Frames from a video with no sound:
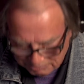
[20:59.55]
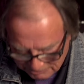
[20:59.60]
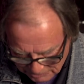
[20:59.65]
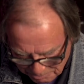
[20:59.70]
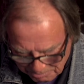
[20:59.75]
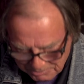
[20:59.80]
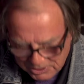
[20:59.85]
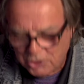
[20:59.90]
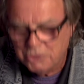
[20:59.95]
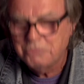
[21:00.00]

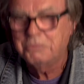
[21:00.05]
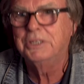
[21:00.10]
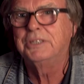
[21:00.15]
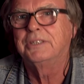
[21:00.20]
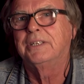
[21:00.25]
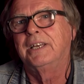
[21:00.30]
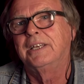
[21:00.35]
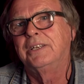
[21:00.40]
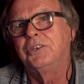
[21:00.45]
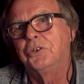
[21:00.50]
The
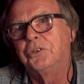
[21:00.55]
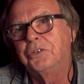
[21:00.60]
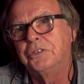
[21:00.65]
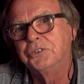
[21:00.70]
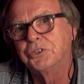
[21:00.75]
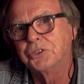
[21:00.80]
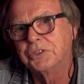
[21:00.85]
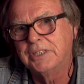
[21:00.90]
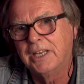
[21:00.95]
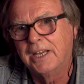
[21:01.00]
moment they got
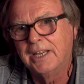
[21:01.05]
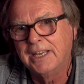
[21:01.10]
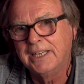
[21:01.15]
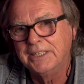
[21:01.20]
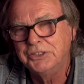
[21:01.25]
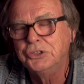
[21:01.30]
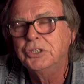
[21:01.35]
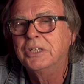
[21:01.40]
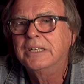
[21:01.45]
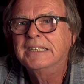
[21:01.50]
on
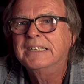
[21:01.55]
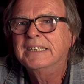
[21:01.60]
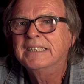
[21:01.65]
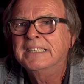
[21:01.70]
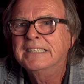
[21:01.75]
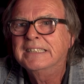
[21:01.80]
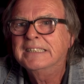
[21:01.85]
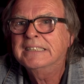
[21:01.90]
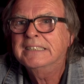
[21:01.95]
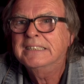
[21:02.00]
stage,
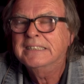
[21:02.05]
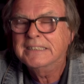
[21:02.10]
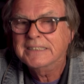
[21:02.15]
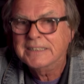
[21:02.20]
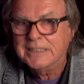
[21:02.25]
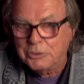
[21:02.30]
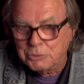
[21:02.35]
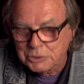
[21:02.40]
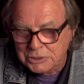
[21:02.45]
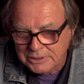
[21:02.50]

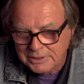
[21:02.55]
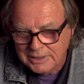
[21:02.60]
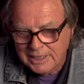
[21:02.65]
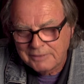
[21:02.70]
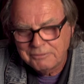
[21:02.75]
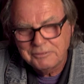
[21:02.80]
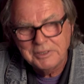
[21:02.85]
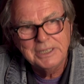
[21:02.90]
there was enough